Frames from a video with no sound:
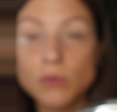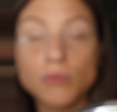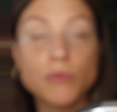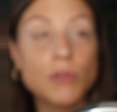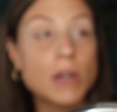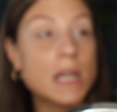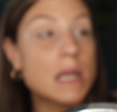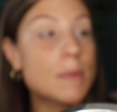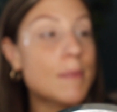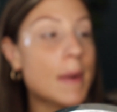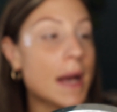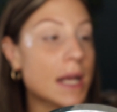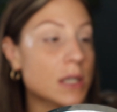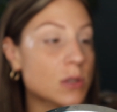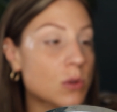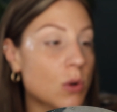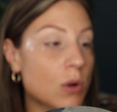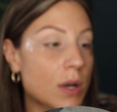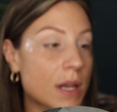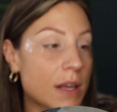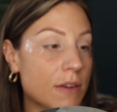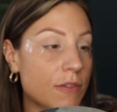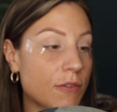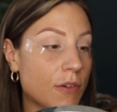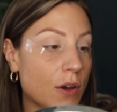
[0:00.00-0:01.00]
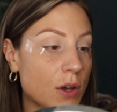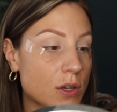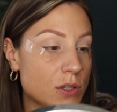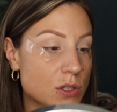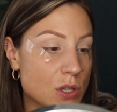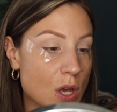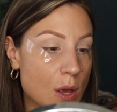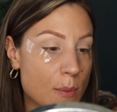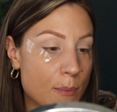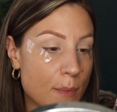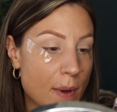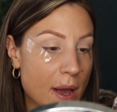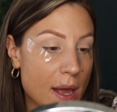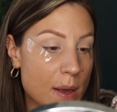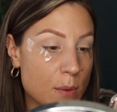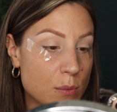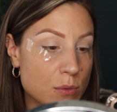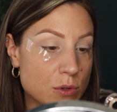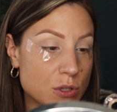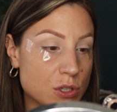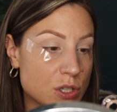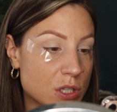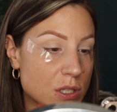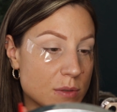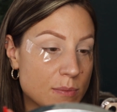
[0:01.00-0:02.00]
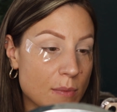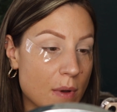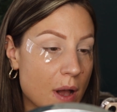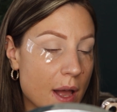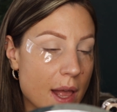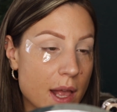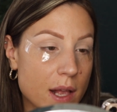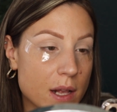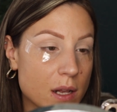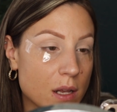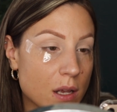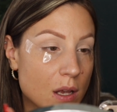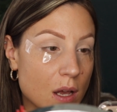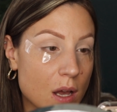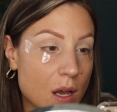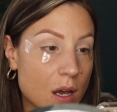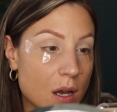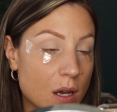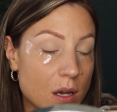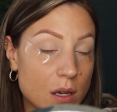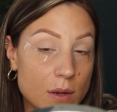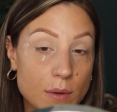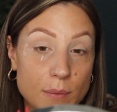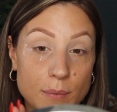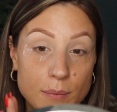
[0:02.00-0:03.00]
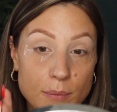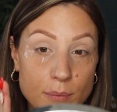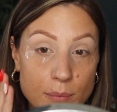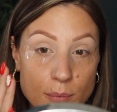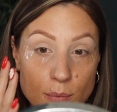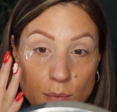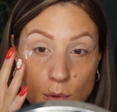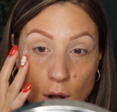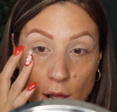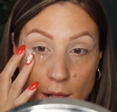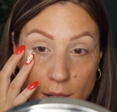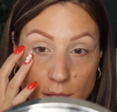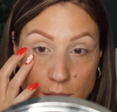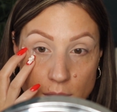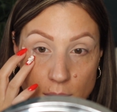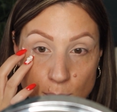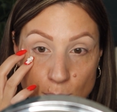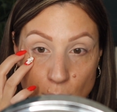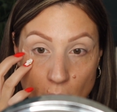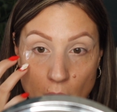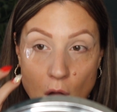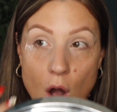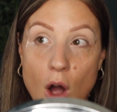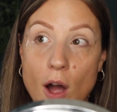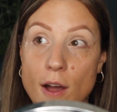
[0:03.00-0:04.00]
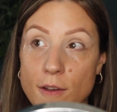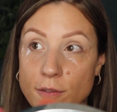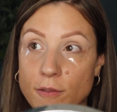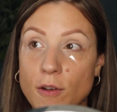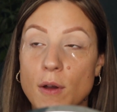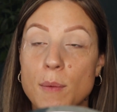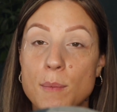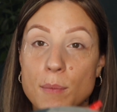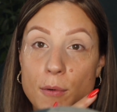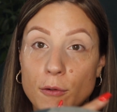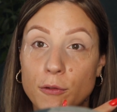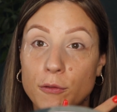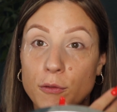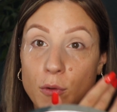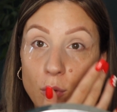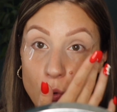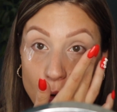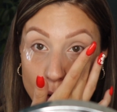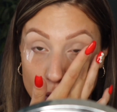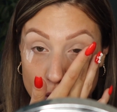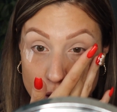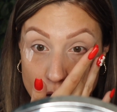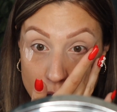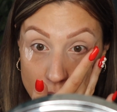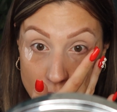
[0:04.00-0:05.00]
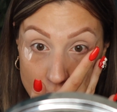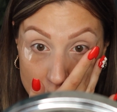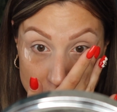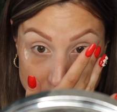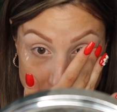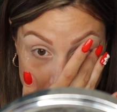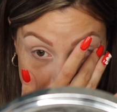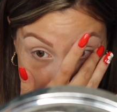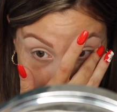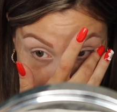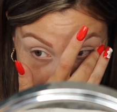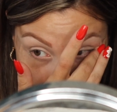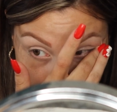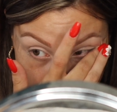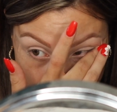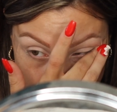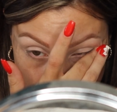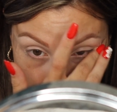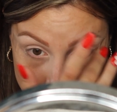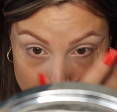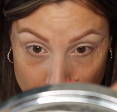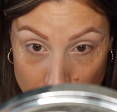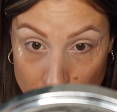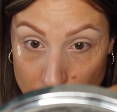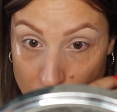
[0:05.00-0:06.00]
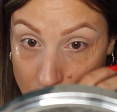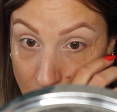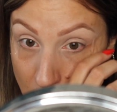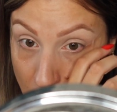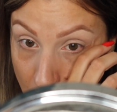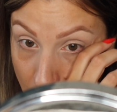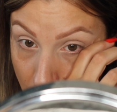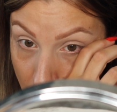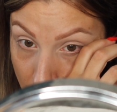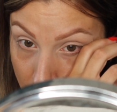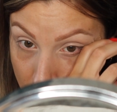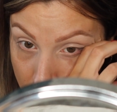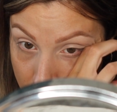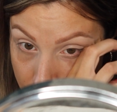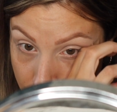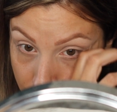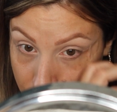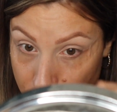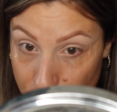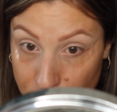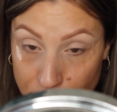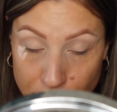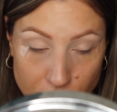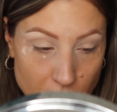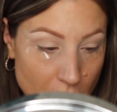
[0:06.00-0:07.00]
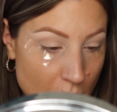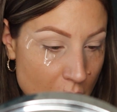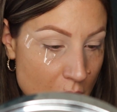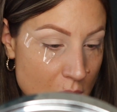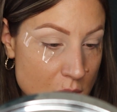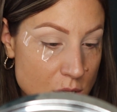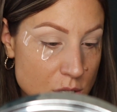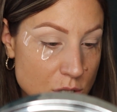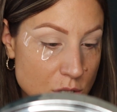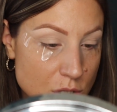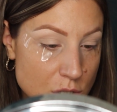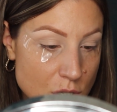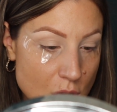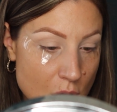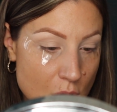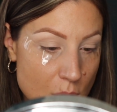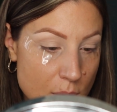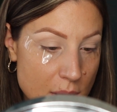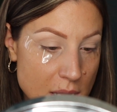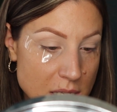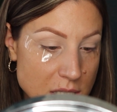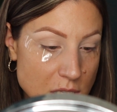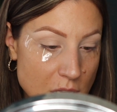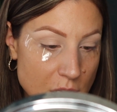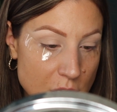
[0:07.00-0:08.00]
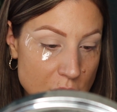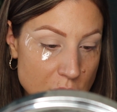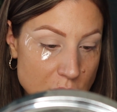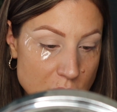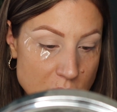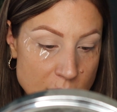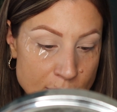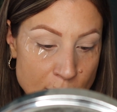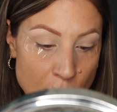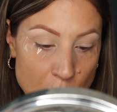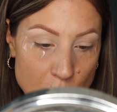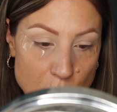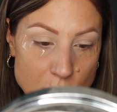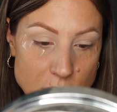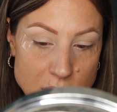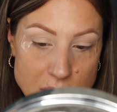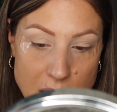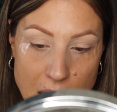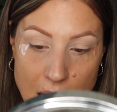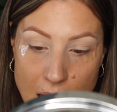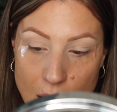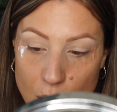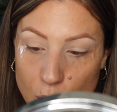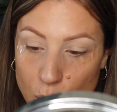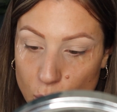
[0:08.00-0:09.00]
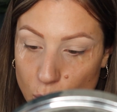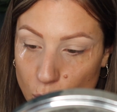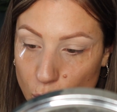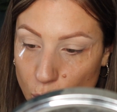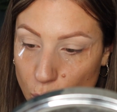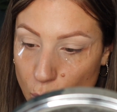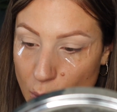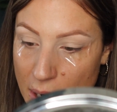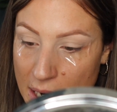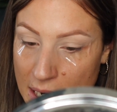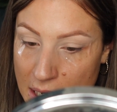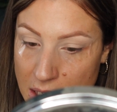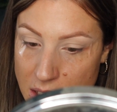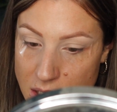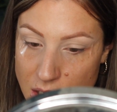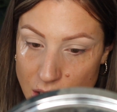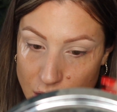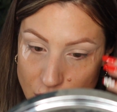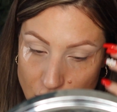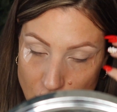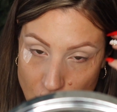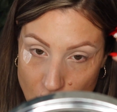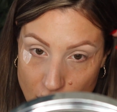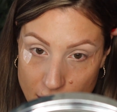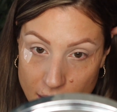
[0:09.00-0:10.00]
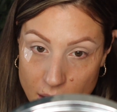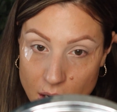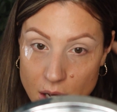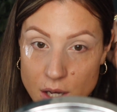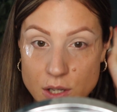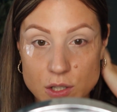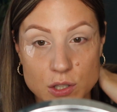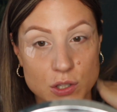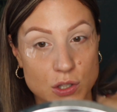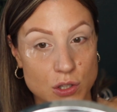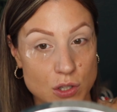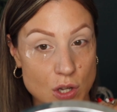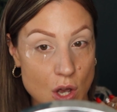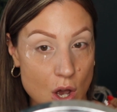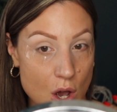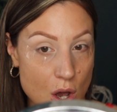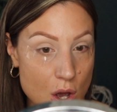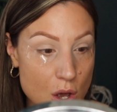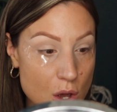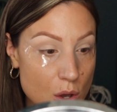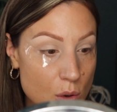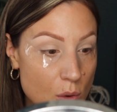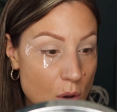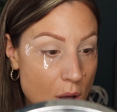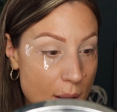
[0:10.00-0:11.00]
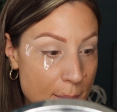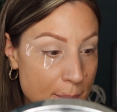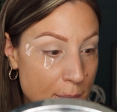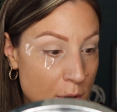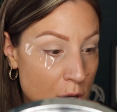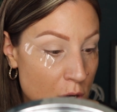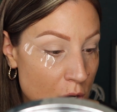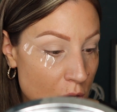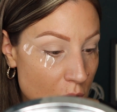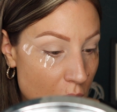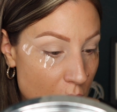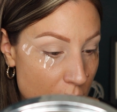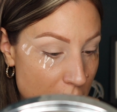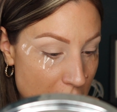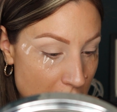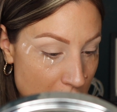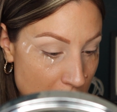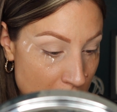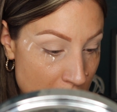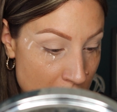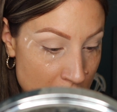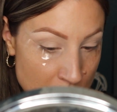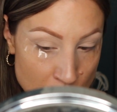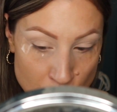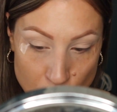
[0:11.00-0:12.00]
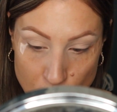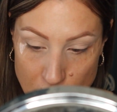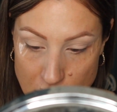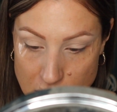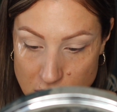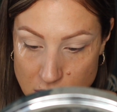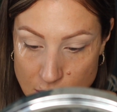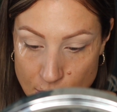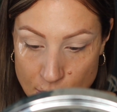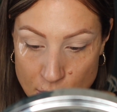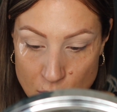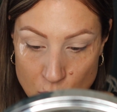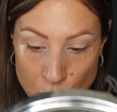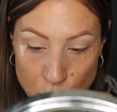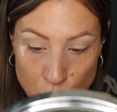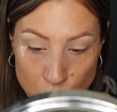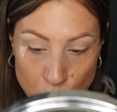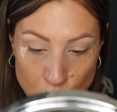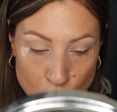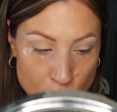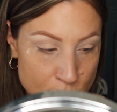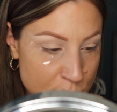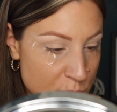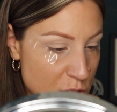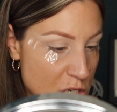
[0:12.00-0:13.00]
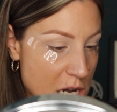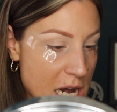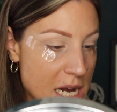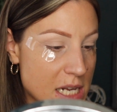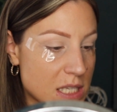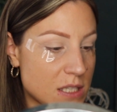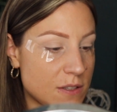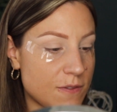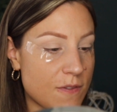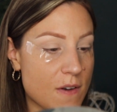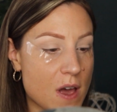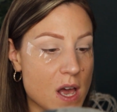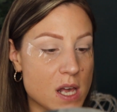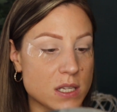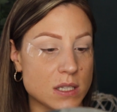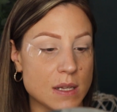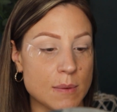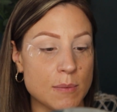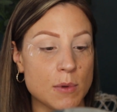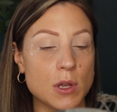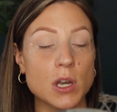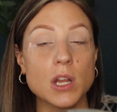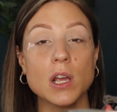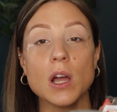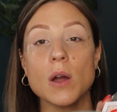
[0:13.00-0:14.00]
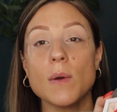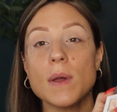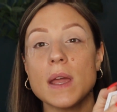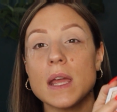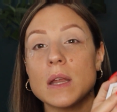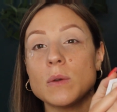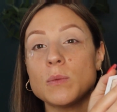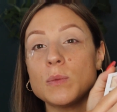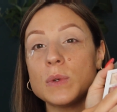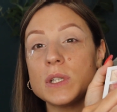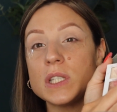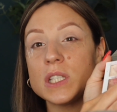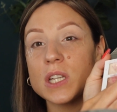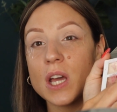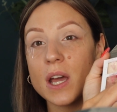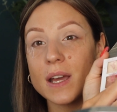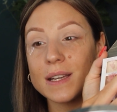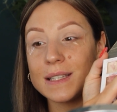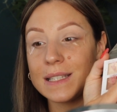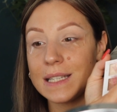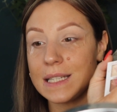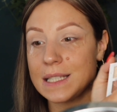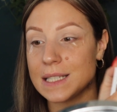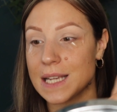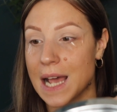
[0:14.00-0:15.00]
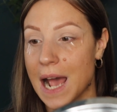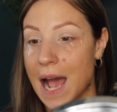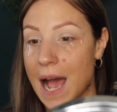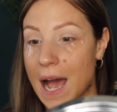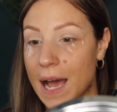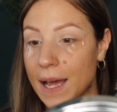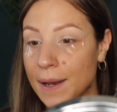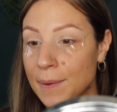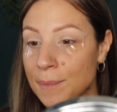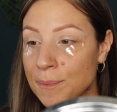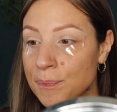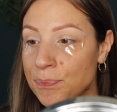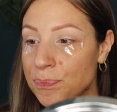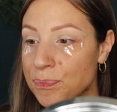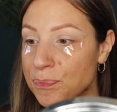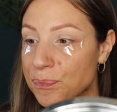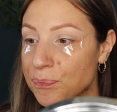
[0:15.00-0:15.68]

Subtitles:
a really bad quality photo, but it was just my iPhone before the last iPhone. So it's like a smoked out winged liner. So I'm going to go in with some of the warm shades first. I'm going to go in with Dirty Tan